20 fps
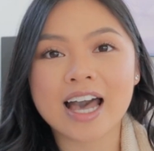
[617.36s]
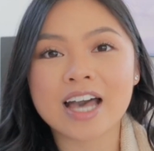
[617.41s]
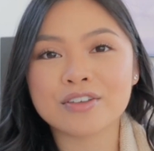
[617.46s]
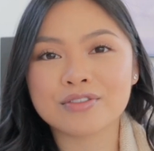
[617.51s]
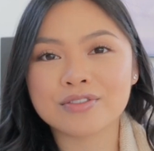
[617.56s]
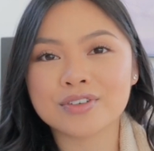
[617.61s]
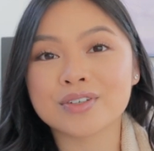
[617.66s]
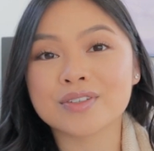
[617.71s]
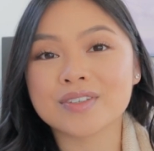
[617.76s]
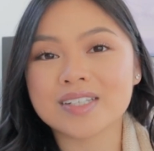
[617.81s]
I
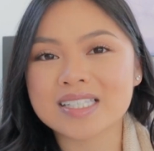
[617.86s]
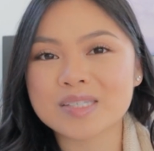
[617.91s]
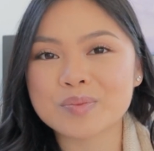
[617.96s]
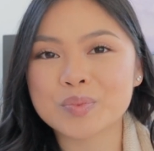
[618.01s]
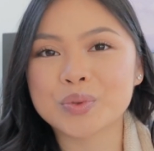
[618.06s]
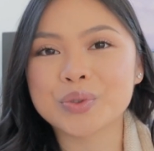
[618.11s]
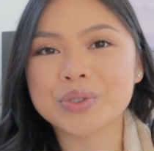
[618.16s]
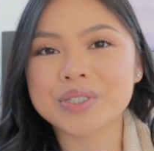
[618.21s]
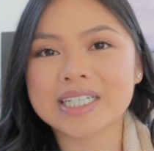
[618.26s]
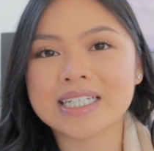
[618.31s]
feel this
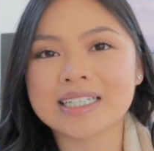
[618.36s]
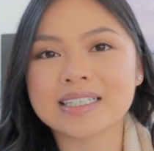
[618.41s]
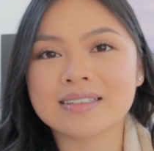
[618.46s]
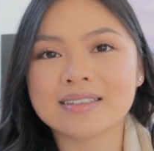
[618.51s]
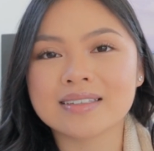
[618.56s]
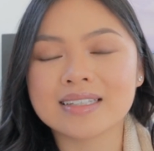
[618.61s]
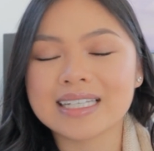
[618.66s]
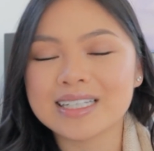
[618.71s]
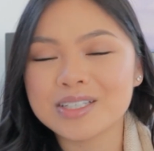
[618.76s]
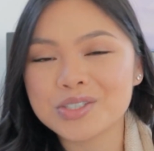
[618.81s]
book
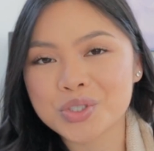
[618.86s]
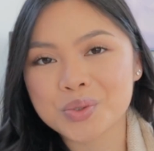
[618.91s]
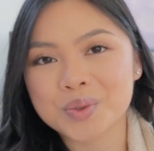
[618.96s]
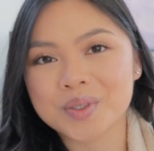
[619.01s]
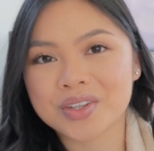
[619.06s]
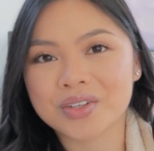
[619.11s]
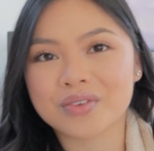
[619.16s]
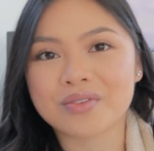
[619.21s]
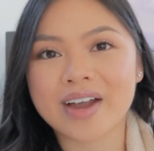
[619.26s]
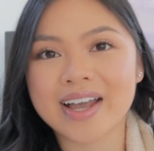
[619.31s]
can lead you
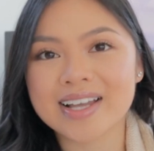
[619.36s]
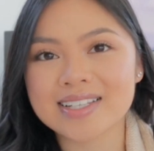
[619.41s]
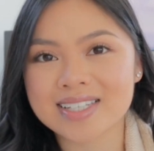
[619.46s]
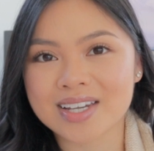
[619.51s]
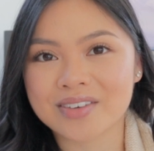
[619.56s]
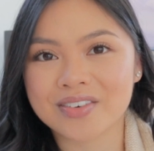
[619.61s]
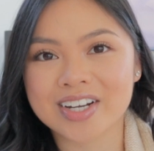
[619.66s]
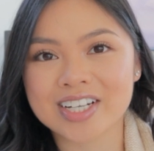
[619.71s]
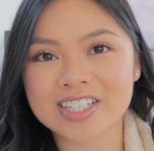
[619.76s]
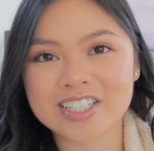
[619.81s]
in the right
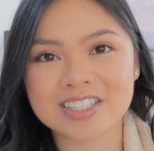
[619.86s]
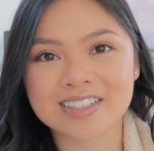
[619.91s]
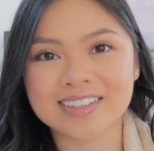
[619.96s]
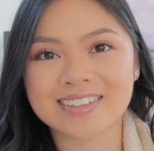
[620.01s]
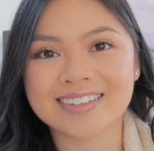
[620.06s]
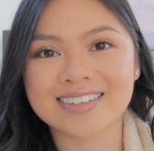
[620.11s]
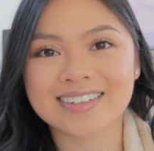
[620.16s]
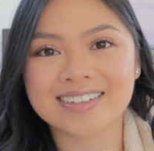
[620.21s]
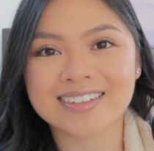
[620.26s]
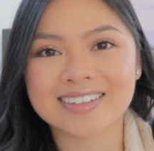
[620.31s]

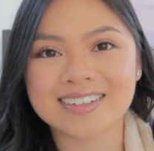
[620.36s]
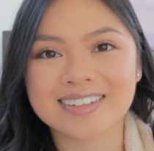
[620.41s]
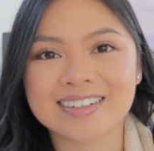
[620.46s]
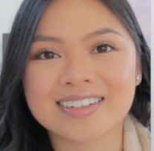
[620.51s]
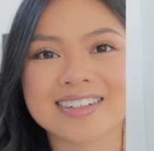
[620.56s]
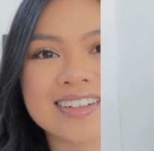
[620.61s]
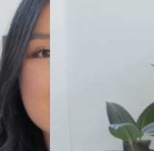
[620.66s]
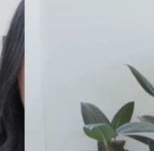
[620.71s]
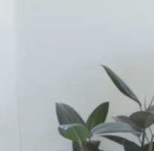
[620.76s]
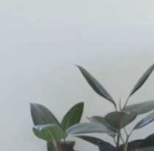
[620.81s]
direction.
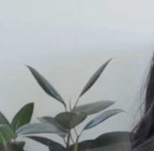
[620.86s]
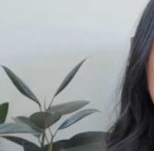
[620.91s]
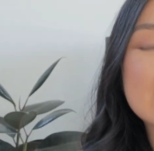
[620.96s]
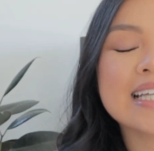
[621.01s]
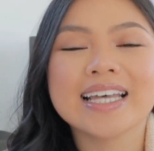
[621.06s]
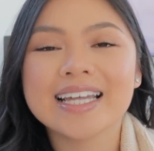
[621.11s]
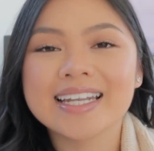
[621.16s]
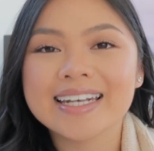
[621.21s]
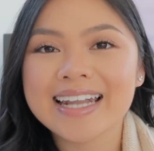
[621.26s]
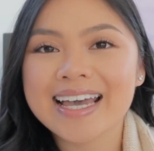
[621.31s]

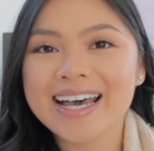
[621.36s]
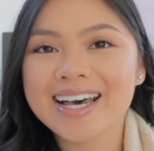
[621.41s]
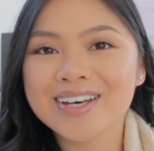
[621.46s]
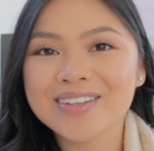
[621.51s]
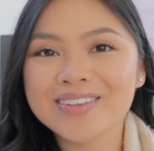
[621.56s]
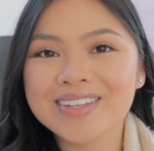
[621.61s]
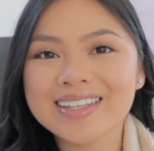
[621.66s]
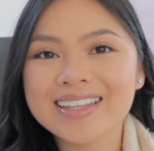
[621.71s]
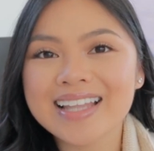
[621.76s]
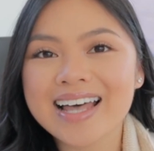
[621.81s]

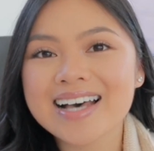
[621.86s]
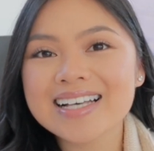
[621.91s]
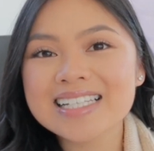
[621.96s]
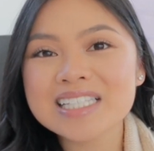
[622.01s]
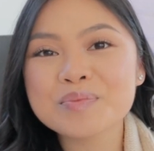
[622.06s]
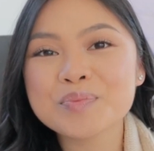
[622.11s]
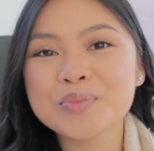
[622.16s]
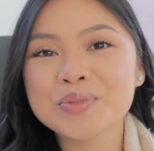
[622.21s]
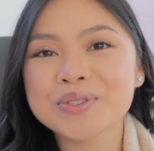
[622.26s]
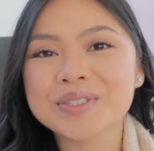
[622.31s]
Now, the
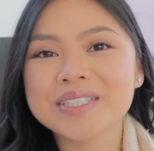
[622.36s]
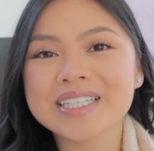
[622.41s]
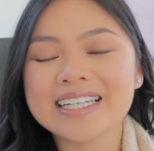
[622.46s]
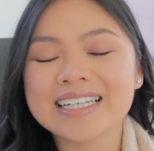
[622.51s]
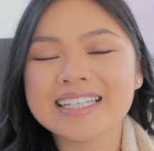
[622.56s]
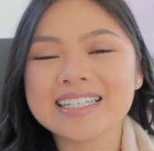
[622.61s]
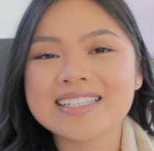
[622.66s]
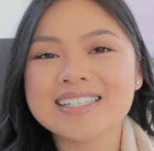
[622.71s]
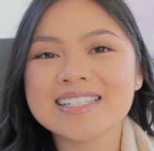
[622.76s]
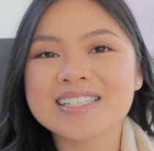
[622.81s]
last book
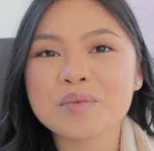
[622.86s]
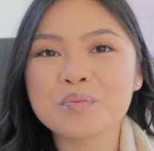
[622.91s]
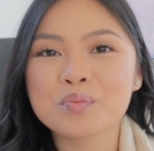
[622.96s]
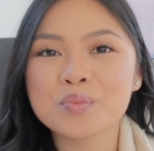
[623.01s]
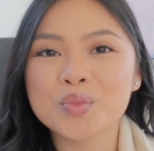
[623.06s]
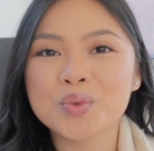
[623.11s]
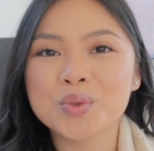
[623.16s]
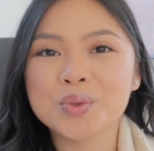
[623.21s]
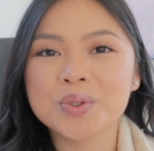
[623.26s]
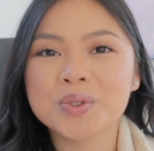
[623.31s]
is
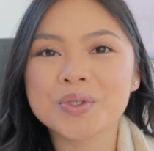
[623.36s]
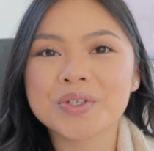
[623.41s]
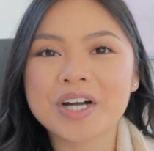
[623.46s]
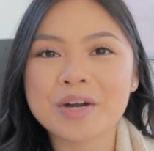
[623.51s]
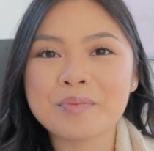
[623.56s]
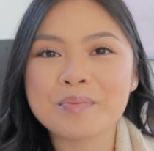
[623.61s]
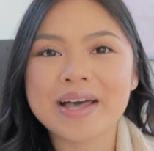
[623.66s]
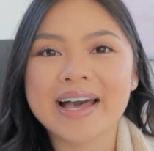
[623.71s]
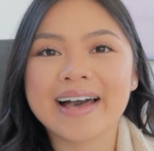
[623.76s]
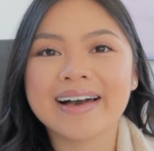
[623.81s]
more
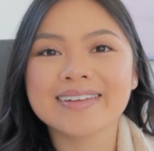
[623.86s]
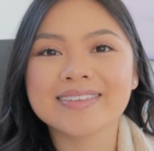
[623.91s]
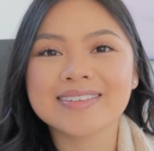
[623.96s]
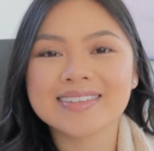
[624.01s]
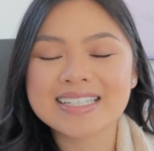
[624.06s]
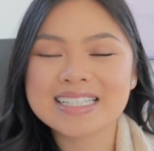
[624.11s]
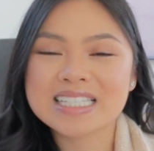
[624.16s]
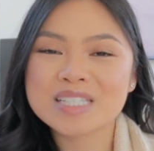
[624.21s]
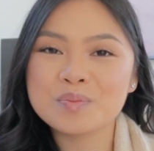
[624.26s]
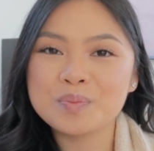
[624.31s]
about
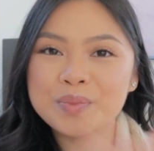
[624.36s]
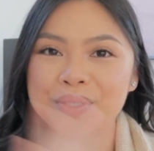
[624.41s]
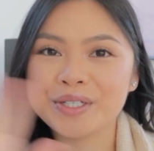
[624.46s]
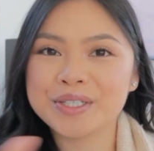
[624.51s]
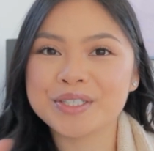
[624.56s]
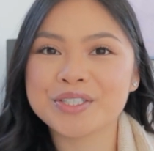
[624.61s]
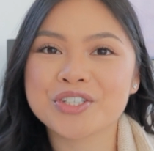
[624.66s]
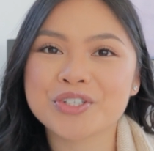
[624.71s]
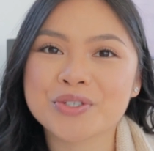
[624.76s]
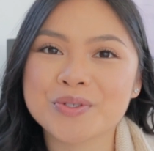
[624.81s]
the
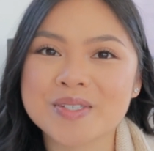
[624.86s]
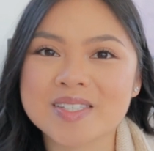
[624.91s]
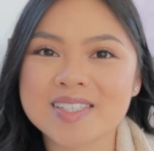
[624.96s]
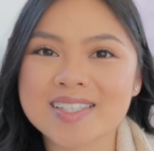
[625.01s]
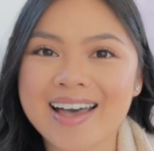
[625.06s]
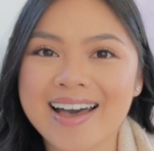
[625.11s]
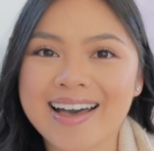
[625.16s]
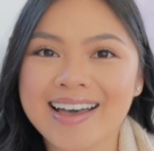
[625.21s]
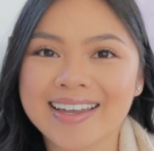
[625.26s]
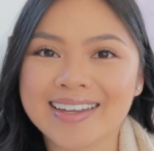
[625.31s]
spiritual
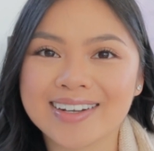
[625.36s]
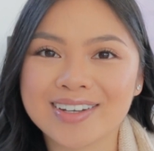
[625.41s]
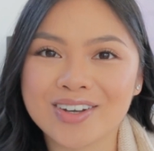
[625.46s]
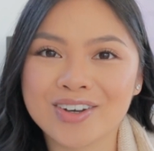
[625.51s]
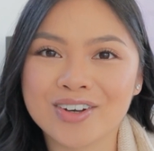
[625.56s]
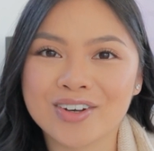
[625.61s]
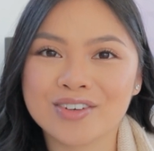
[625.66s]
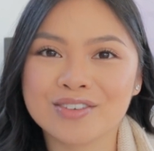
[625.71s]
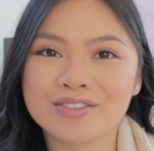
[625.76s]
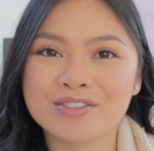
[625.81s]
side
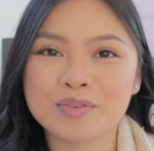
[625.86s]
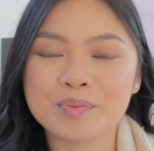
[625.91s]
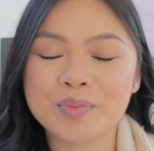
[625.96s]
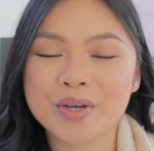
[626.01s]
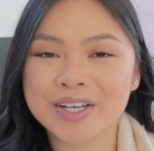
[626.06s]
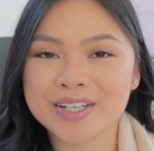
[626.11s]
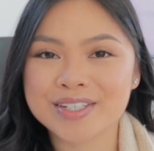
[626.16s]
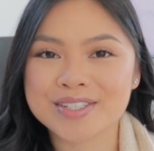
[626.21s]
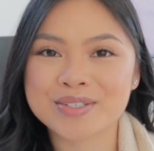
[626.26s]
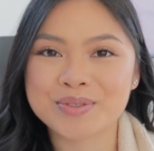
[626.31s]
of
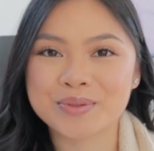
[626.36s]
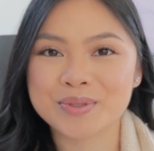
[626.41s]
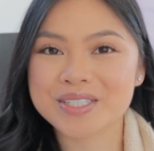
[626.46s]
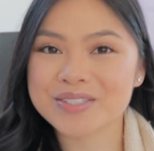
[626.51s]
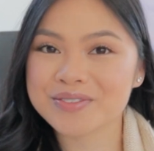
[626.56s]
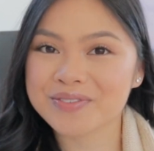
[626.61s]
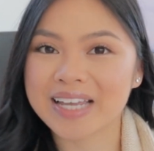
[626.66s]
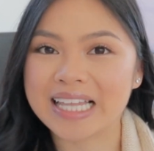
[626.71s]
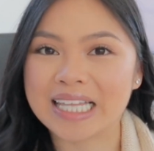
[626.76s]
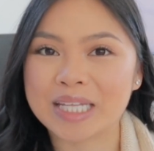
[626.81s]
personal
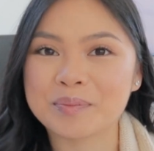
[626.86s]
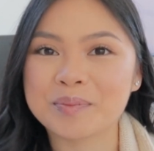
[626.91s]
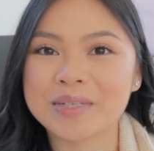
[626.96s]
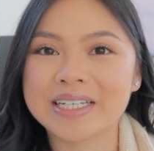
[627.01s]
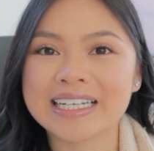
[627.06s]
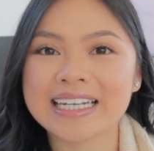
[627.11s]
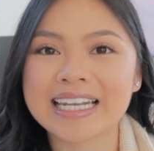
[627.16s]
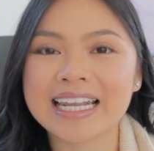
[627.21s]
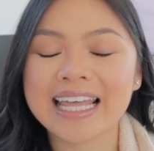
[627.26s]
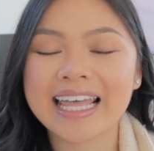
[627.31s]

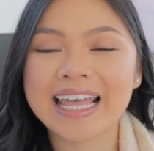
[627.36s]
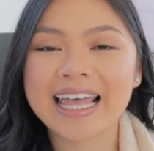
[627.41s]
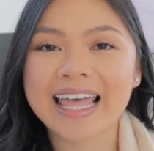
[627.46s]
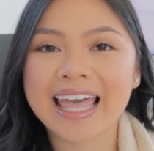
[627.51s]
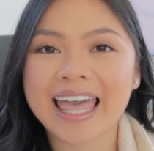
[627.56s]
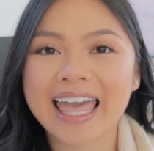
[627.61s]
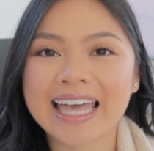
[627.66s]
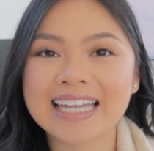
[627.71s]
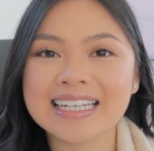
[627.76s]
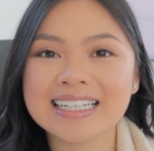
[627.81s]
development,
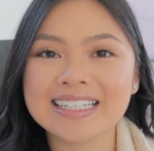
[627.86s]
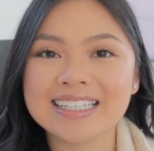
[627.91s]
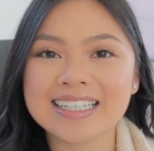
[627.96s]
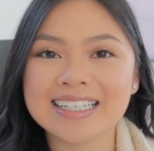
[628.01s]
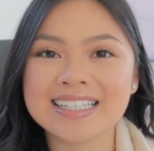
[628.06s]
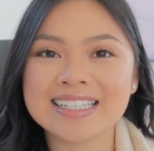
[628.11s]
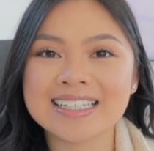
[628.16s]
and it